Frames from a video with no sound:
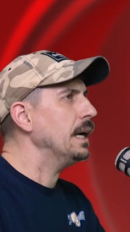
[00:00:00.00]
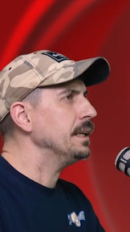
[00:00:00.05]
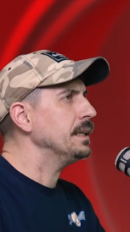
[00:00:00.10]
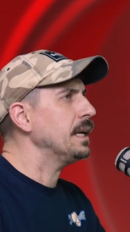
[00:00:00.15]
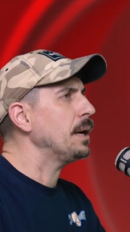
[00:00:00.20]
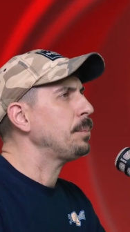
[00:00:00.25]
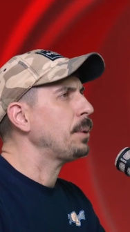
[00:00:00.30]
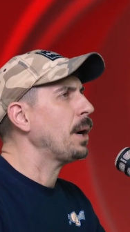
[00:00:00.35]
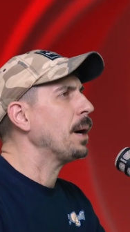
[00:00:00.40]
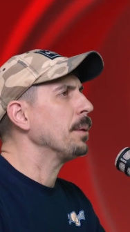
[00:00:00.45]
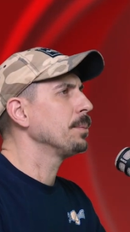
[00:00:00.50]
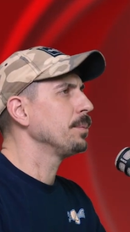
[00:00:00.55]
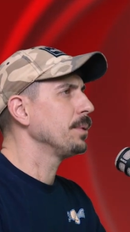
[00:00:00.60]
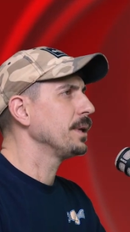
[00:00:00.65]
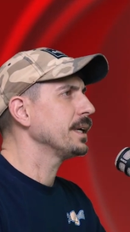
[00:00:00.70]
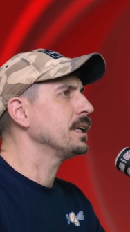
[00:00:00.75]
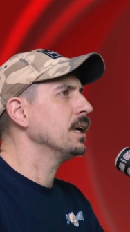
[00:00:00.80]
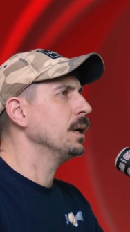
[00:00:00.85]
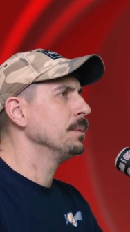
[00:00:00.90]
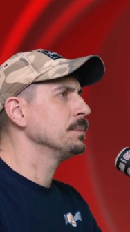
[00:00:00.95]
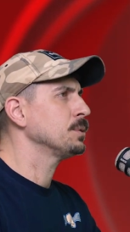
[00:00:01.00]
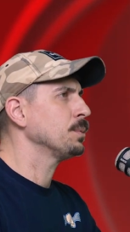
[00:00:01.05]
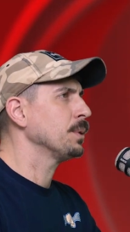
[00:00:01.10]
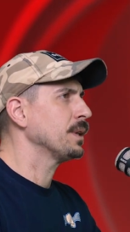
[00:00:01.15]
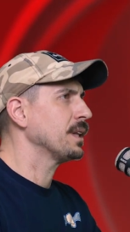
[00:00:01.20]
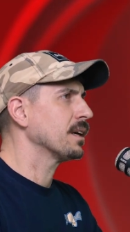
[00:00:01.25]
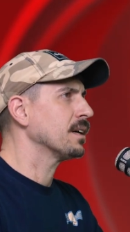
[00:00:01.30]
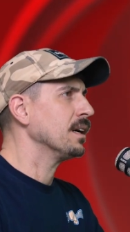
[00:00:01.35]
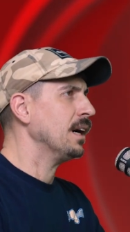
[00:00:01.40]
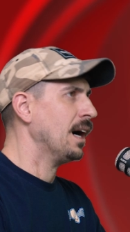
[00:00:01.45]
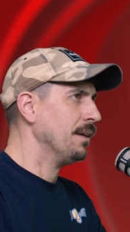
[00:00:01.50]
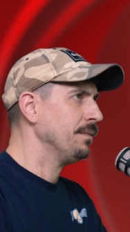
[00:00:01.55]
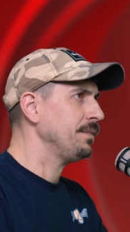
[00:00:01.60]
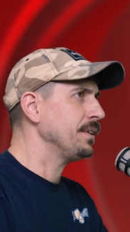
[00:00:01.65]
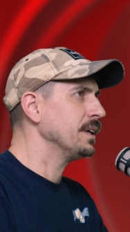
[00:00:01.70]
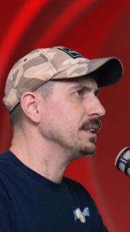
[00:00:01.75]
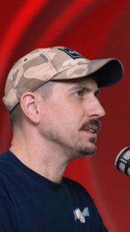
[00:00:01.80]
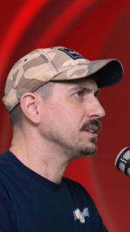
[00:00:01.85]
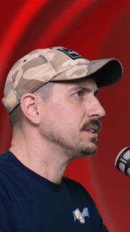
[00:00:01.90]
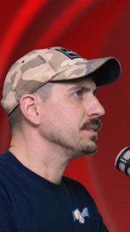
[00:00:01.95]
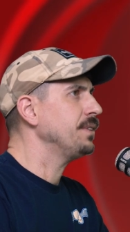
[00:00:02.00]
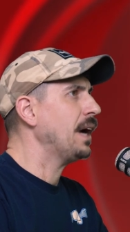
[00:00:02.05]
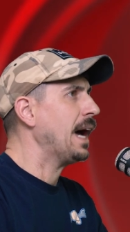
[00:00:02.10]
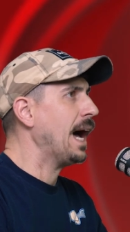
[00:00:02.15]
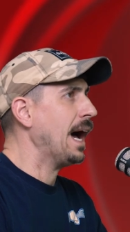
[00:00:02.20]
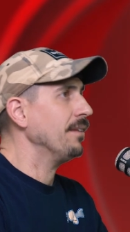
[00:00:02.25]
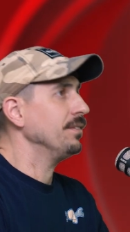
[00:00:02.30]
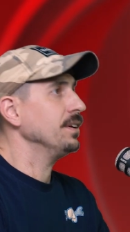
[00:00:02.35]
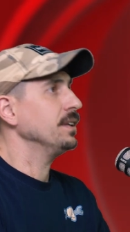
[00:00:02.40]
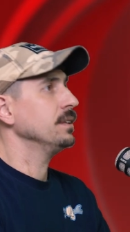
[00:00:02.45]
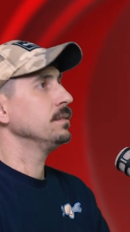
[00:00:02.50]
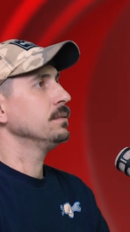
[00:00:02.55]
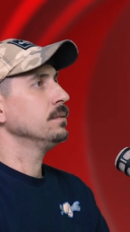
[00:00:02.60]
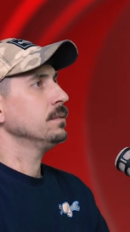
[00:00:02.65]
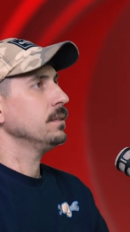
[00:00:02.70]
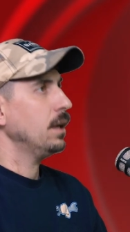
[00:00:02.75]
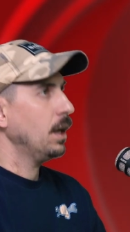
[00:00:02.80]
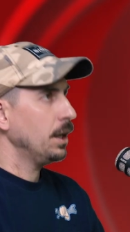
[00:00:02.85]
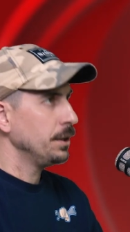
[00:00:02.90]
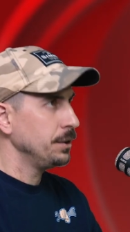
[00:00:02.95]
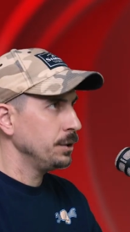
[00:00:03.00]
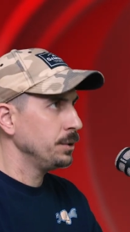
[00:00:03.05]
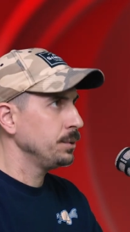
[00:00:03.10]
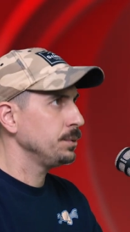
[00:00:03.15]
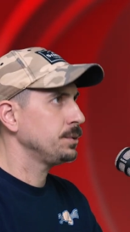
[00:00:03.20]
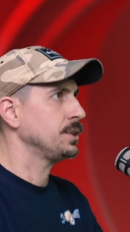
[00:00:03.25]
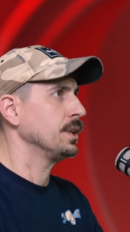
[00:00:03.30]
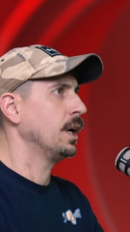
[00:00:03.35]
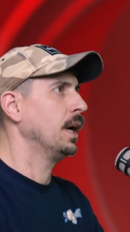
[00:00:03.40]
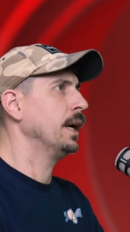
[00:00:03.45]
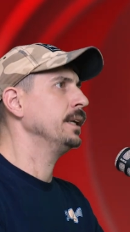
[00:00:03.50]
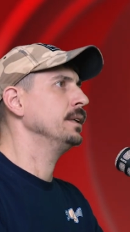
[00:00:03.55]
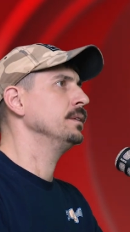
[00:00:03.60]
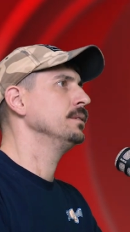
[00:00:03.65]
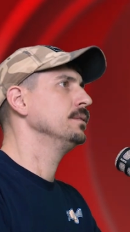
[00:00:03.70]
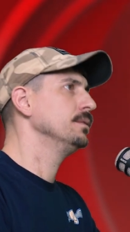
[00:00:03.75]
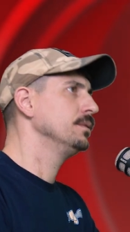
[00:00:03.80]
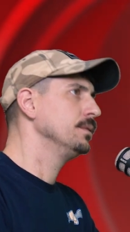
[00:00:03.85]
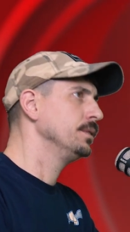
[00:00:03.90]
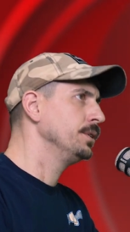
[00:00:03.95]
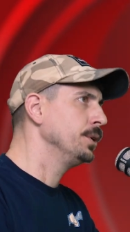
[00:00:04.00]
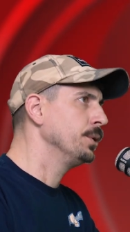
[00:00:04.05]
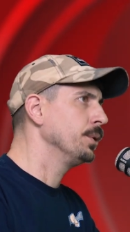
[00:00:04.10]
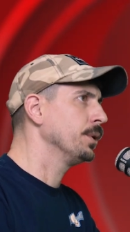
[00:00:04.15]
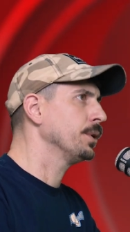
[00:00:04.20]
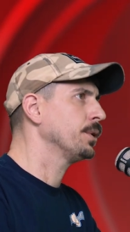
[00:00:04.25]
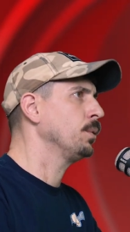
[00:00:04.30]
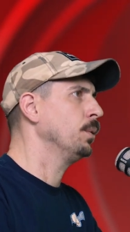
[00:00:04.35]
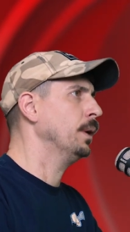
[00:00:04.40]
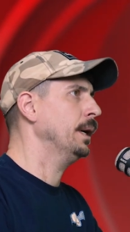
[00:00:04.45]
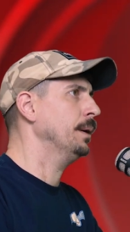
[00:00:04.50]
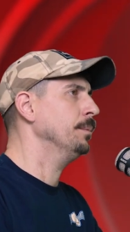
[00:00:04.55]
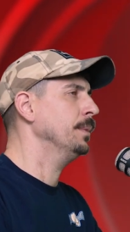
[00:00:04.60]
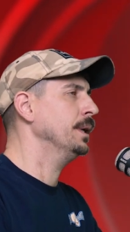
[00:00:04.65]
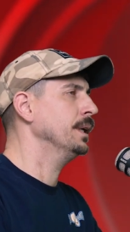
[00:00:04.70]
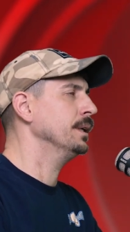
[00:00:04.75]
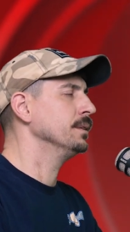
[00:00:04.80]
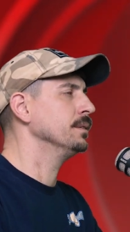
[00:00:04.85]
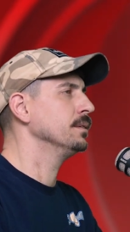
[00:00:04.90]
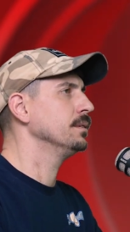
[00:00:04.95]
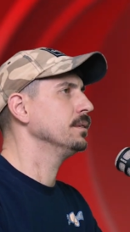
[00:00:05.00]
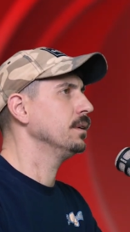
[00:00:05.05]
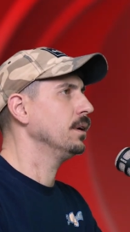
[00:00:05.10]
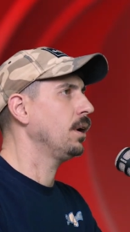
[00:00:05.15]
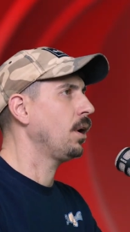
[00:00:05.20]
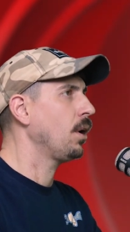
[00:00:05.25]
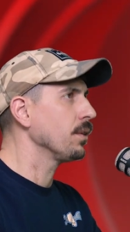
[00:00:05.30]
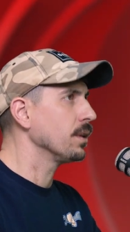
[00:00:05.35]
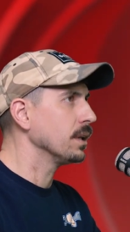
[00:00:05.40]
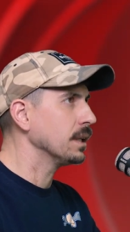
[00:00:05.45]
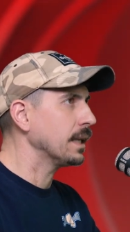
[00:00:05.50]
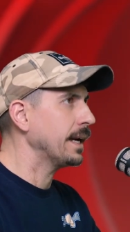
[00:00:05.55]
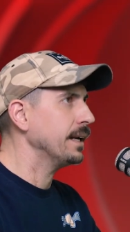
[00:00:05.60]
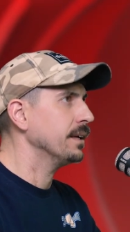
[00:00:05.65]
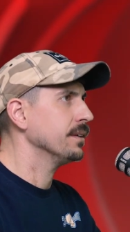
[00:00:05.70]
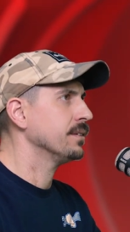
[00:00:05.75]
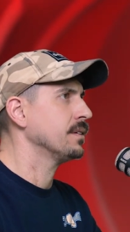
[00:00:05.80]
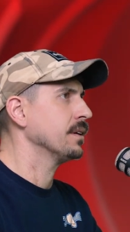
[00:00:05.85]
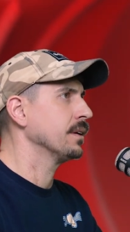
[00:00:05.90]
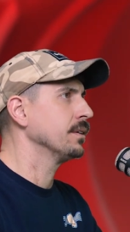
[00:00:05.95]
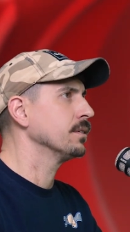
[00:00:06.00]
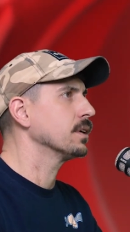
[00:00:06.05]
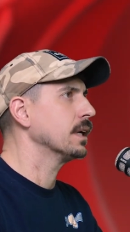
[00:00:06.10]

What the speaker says: And that probably comes with the confidence of having a new site, new equipment, all the latest and